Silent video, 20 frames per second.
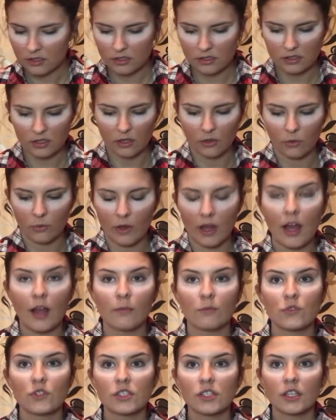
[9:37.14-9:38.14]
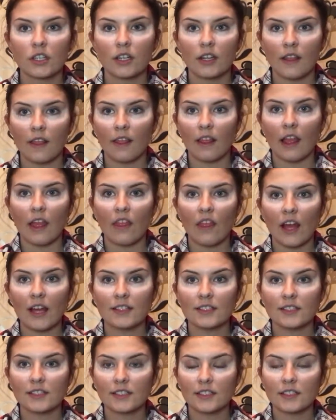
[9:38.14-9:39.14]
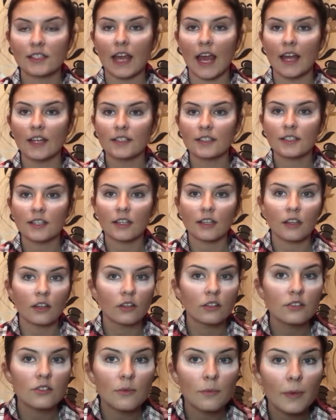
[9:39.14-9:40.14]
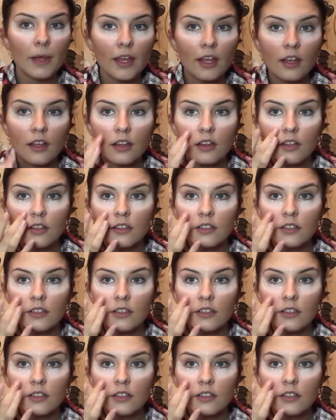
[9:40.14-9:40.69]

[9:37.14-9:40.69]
so I'm just gonna let that set a little bit.